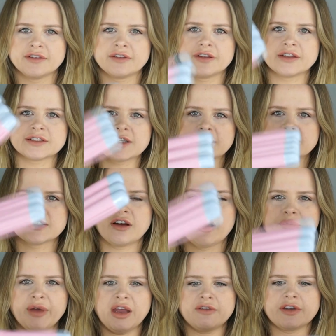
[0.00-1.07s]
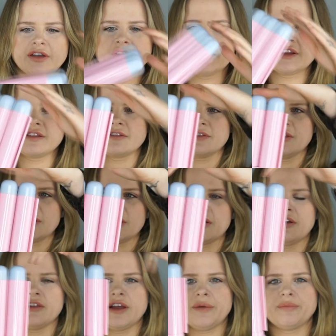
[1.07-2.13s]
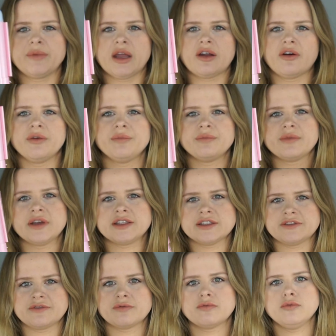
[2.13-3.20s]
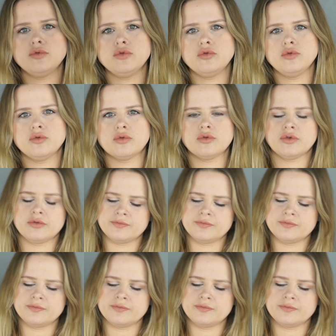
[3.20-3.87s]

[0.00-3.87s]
It's like top heavy. Like, look at all that metal. It's, ooh.